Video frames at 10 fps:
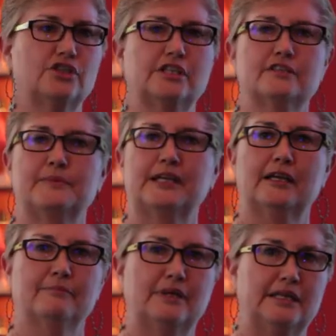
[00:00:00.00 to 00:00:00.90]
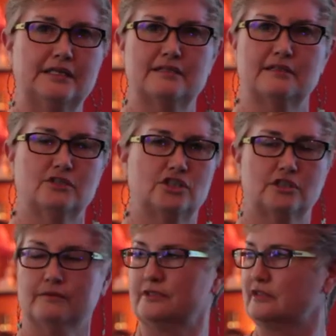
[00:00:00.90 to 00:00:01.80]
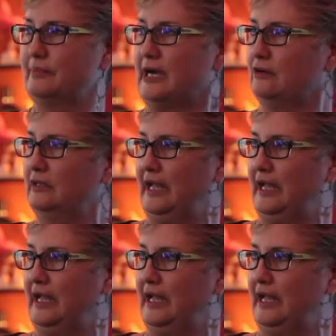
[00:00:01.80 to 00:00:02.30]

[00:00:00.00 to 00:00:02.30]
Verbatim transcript: She has been committed since she was about